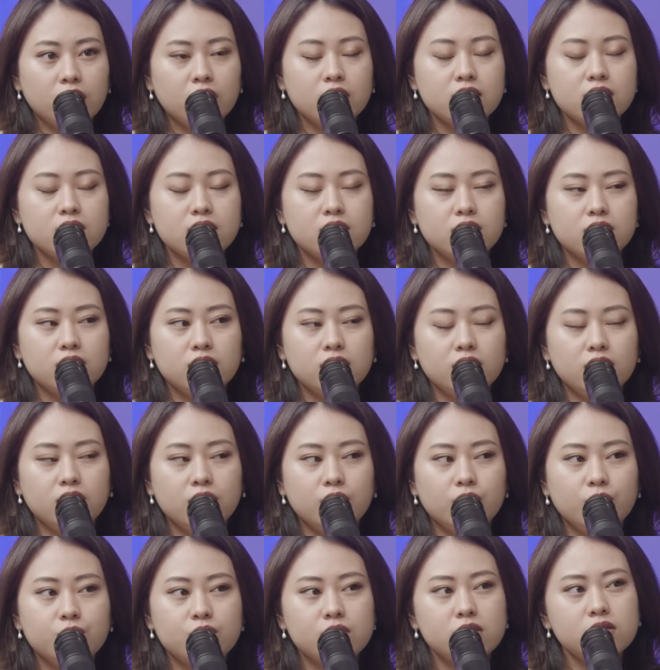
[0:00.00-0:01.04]

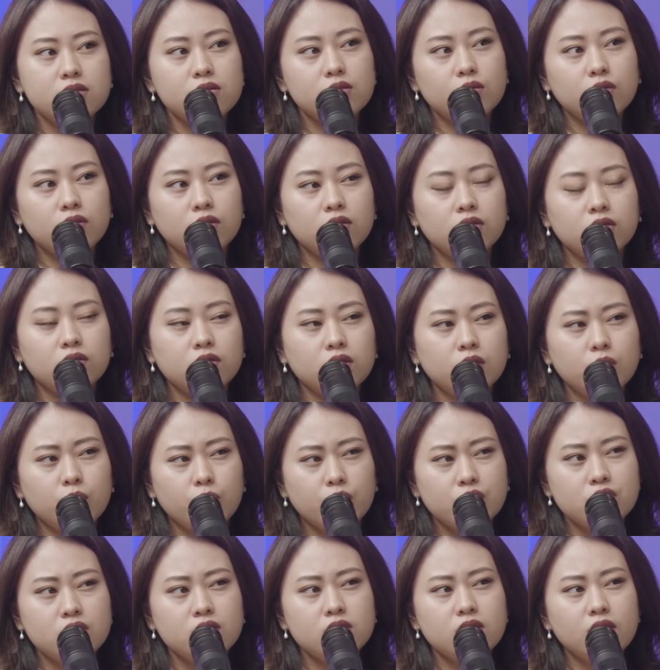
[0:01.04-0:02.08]
So the
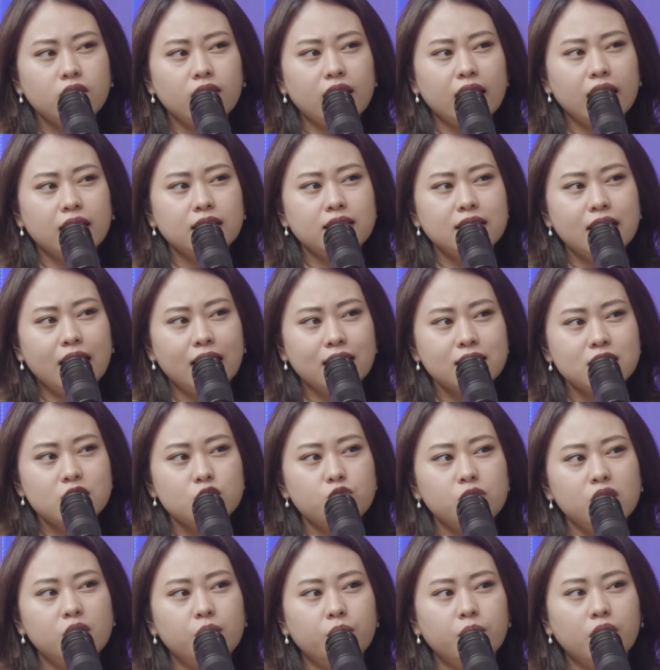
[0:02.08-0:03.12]
questions on that, they
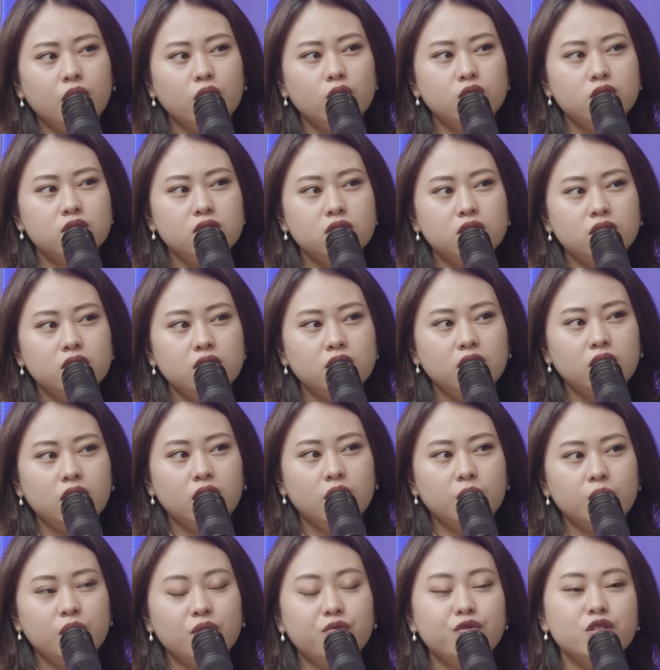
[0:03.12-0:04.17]
asked me about
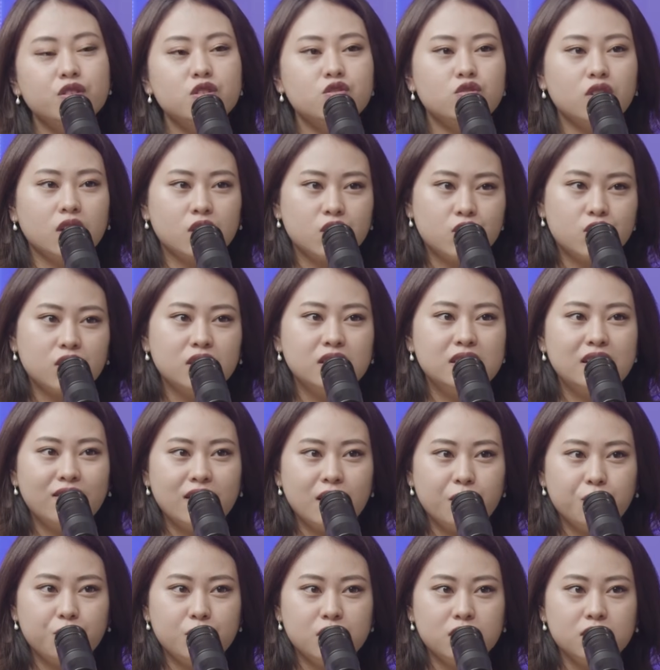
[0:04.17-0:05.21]
infrastructural
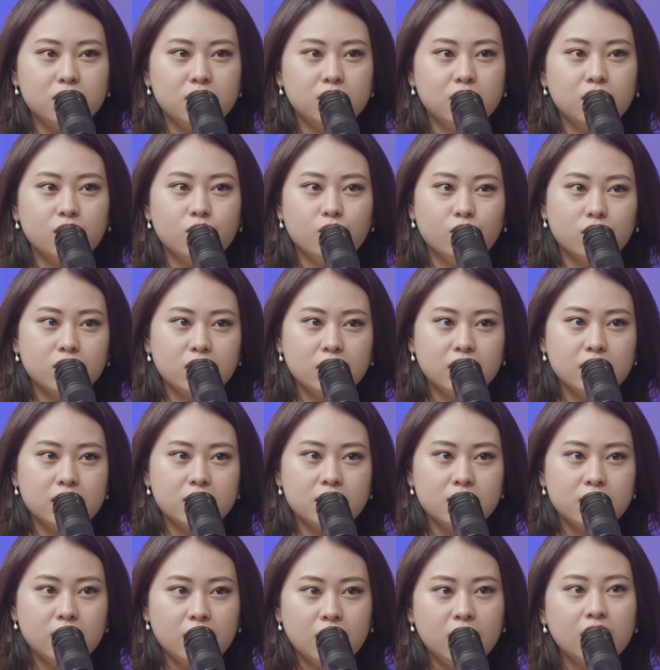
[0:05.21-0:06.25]
development in the
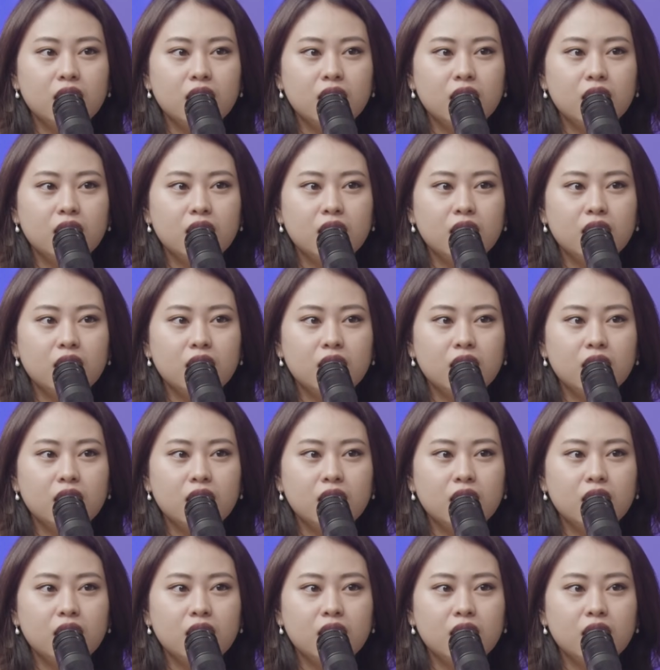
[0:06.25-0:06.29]
Northeast.